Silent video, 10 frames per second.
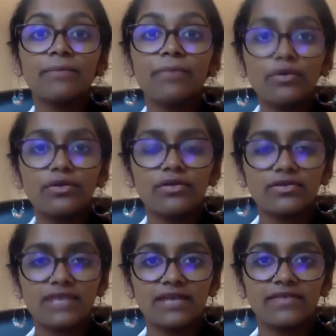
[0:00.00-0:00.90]
both of
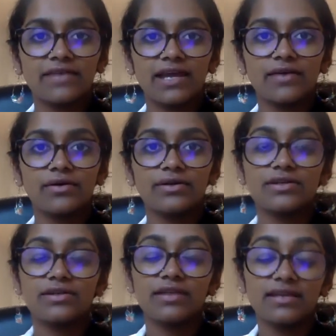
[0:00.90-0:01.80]
those kind of categories
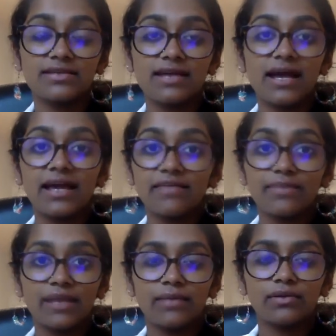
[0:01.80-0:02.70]
are things that I have
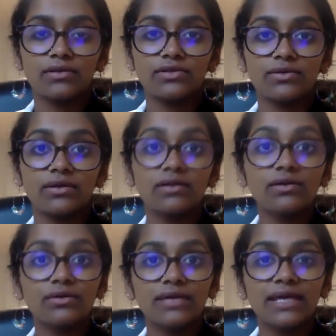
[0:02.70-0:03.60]
been able to
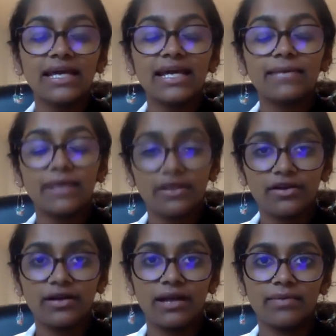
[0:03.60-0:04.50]
include in my
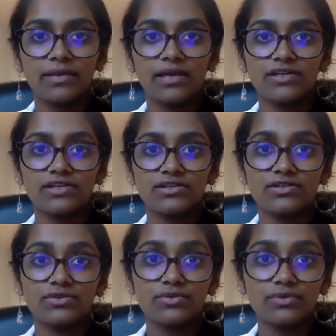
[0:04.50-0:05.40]
current applications
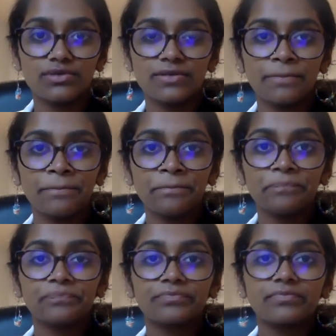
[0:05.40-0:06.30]
to schools.
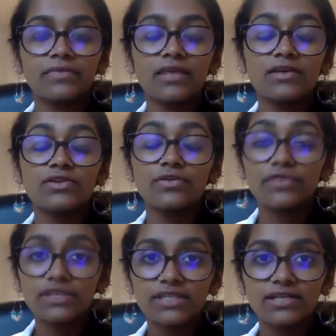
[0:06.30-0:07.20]
So,
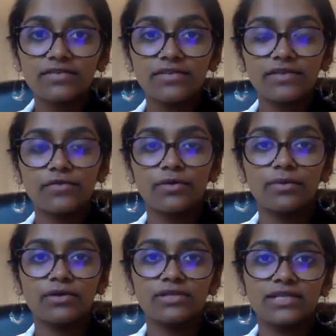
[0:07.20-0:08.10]
first and
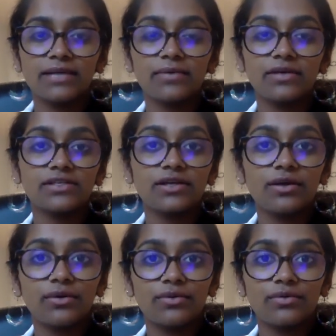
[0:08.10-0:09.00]
foremost, I wanted to
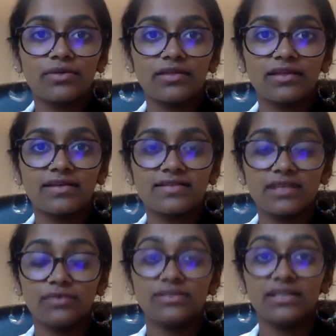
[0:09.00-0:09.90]
go through the things that
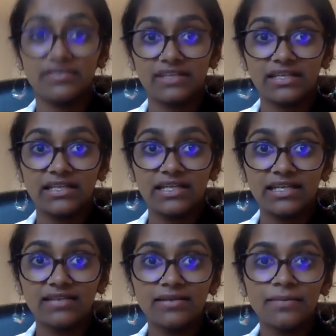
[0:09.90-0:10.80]
you definitely
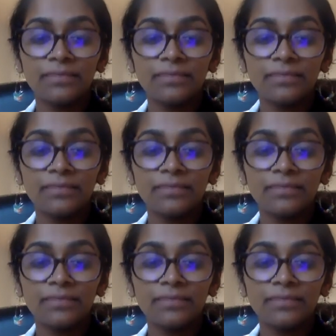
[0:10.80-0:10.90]
need.